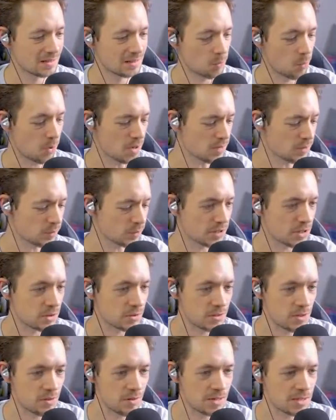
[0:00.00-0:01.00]
Wonderful
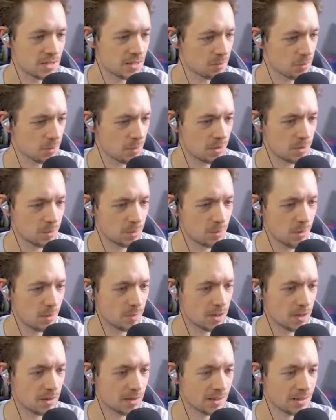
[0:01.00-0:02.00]
news. All right, come on, where, where are
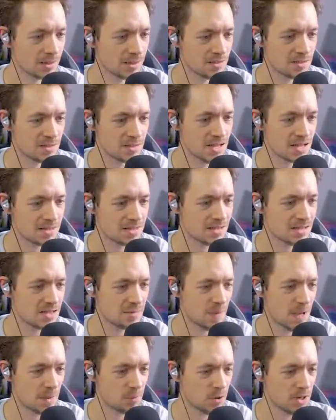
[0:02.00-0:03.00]
we going? Let's, let's get
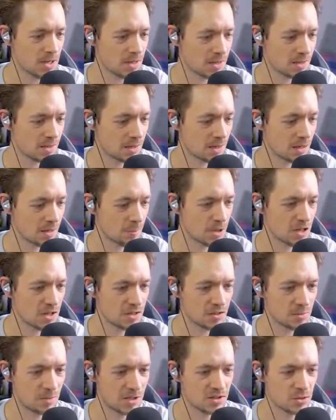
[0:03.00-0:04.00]
this bad boy. Am I
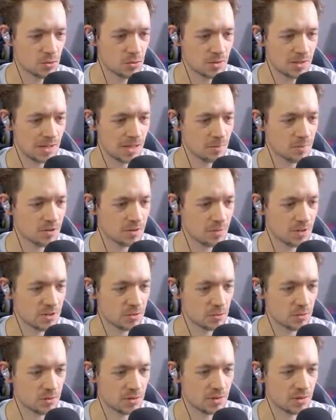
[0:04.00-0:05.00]
using my sword? I am using my
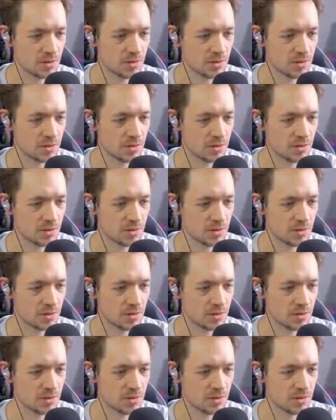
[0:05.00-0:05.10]
sword.